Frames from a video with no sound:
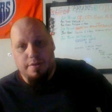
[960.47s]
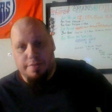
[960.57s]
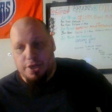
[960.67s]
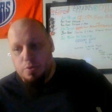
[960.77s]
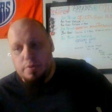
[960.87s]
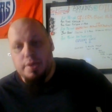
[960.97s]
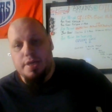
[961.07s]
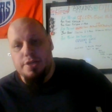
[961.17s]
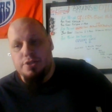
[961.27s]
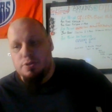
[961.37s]
that you didn't
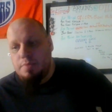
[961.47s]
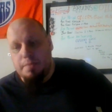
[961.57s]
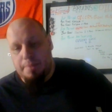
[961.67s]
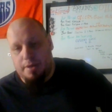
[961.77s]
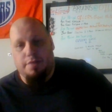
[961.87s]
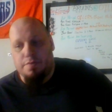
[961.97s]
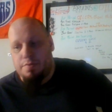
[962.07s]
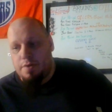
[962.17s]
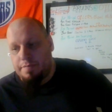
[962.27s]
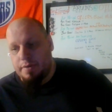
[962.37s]
get a 2-minute penalty for
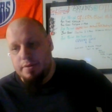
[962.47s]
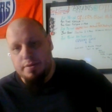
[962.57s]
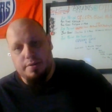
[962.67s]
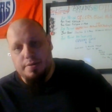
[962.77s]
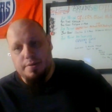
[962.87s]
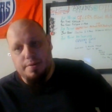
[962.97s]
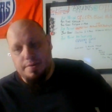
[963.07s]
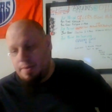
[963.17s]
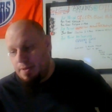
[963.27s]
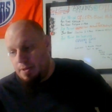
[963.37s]
roughing
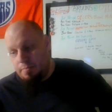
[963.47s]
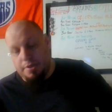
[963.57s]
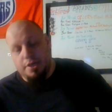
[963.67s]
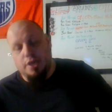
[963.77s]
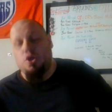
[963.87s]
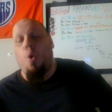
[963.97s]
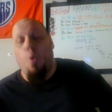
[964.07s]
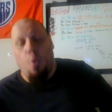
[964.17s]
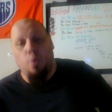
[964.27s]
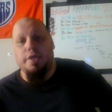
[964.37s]
because
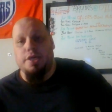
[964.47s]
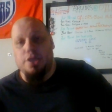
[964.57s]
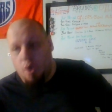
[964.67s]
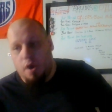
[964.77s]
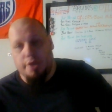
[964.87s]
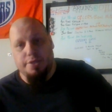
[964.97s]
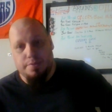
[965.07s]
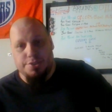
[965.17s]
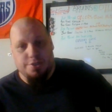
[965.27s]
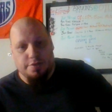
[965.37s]
holy God, you
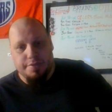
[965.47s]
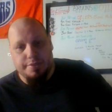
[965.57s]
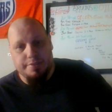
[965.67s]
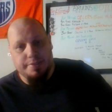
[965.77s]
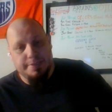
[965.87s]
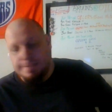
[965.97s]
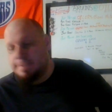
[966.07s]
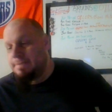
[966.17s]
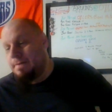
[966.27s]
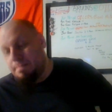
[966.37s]
deserved it.
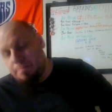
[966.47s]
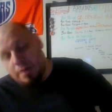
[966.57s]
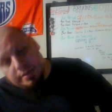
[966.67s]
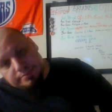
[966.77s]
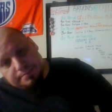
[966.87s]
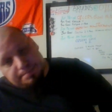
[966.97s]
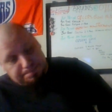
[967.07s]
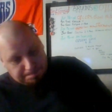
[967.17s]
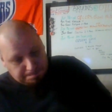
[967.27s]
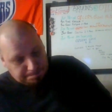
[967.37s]
But
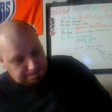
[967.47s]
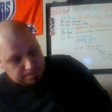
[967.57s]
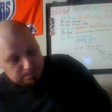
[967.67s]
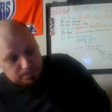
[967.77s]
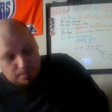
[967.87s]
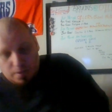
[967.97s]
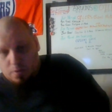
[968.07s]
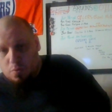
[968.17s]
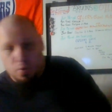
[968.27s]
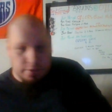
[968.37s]

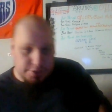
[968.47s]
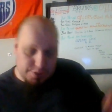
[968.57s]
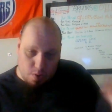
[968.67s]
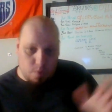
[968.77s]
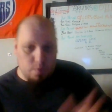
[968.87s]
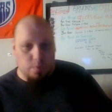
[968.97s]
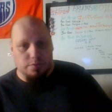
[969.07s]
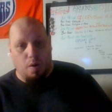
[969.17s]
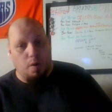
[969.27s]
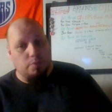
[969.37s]
Oilers go,
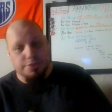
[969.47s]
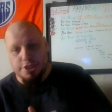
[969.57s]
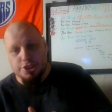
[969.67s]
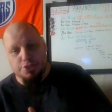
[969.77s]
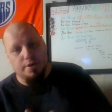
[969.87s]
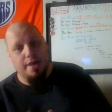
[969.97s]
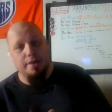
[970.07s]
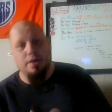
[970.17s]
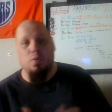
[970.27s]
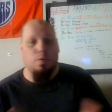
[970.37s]
almost get a
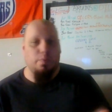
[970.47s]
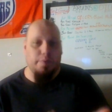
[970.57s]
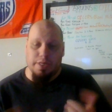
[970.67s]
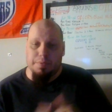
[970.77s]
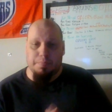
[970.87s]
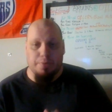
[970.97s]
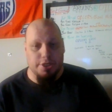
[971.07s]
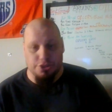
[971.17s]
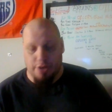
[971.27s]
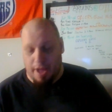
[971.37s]
shorthanded goal. We keep the
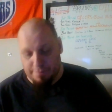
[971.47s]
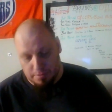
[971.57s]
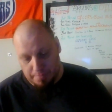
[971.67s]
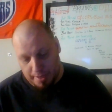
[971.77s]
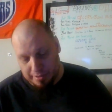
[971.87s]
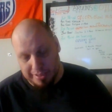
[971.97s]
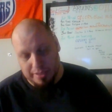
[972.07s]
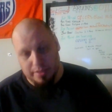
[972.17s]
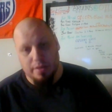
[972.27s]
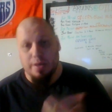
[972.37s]
pressure after the
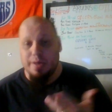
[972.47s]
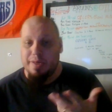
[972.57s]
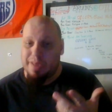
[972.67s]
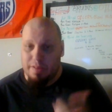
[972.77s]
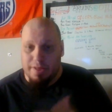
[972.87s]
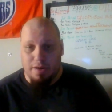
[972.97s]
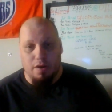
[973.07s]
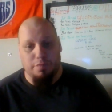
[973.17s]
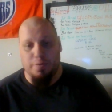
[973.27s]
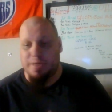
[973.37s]
penalty. Kill it
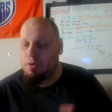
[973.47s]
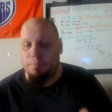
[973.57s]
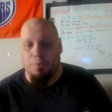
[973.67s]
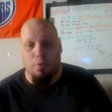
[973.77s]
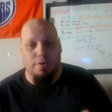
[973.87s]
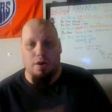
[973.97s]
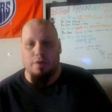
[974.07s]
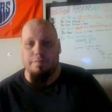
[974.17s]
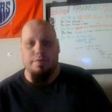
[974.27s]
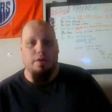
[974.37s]
off. We killed both off.